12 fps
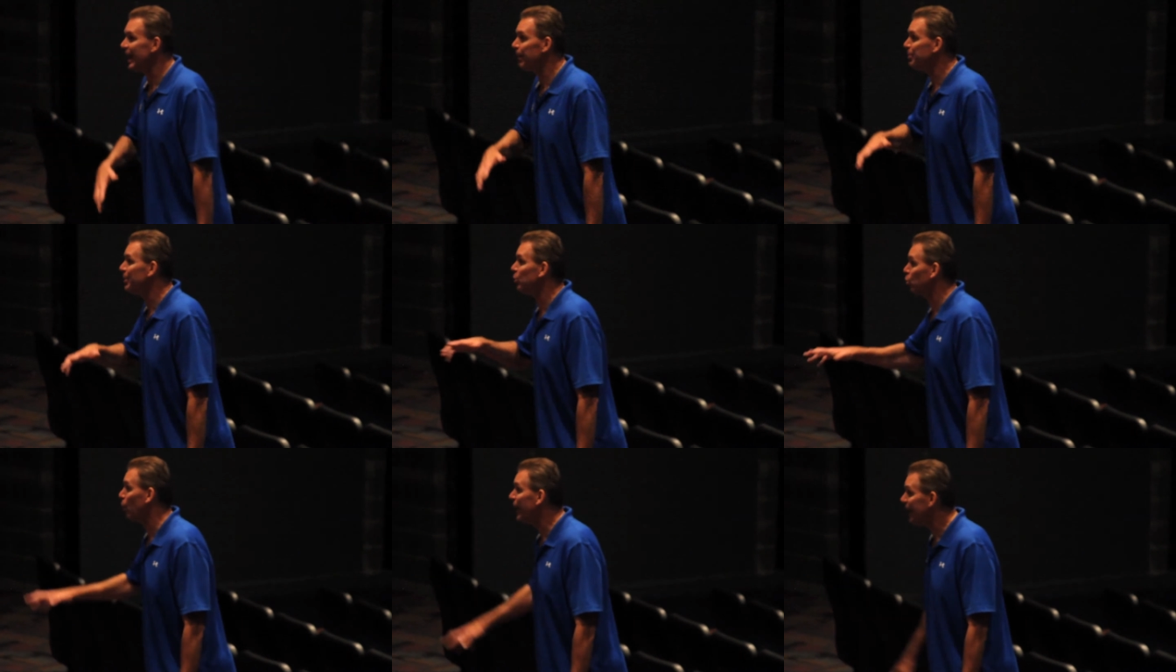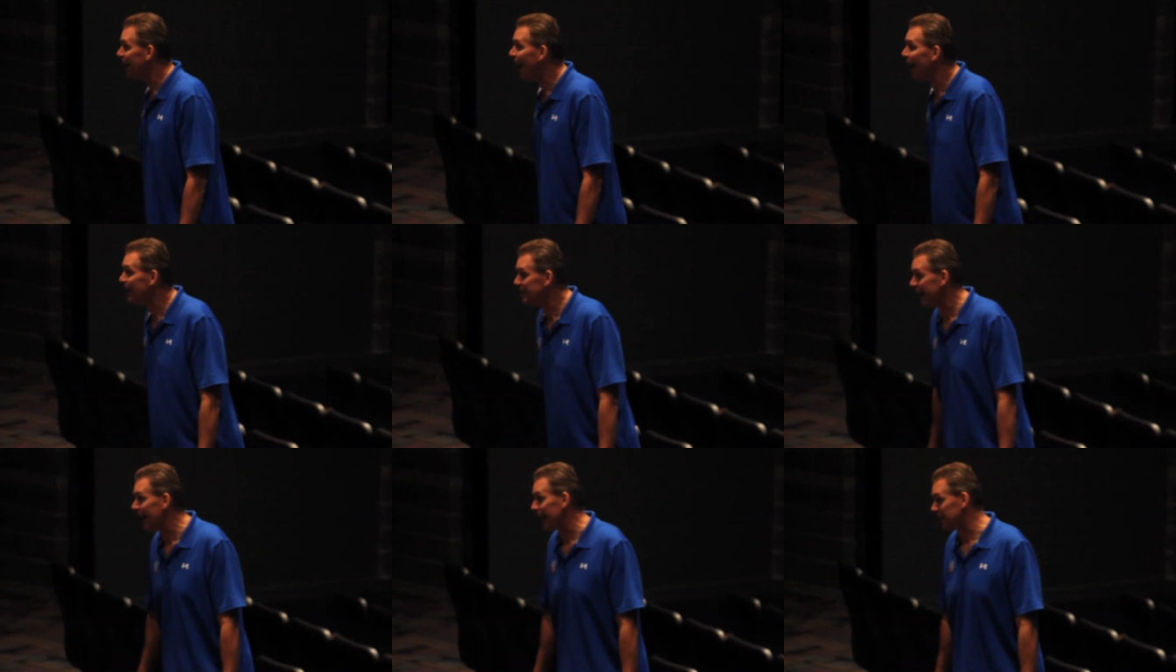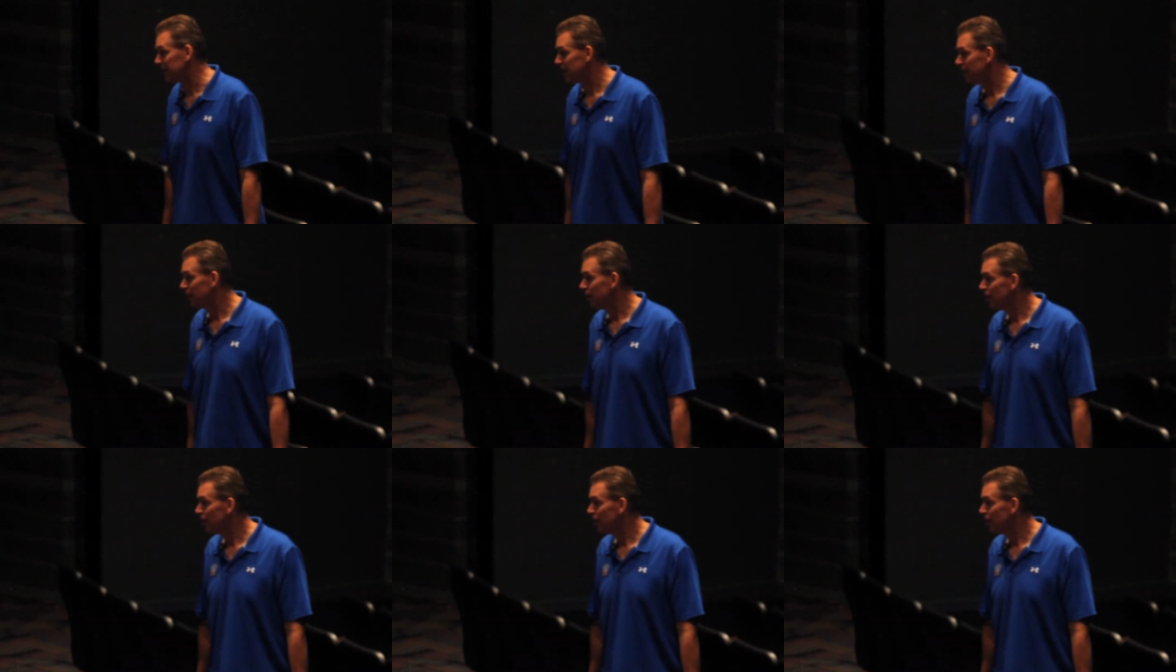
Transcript: kept in great contact.